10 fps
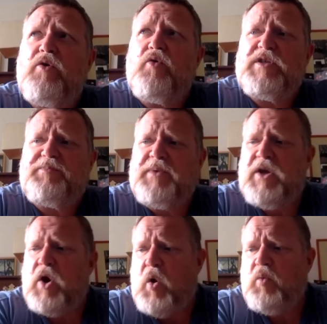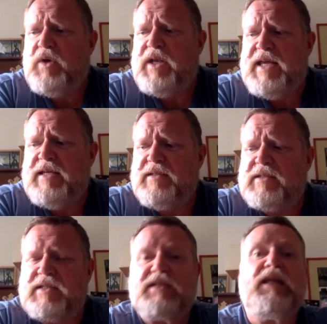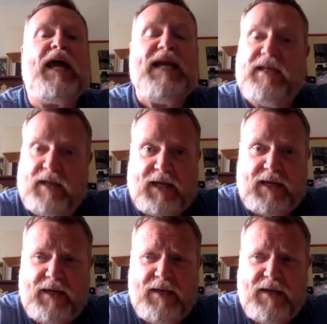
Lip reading: Crispin only slightly.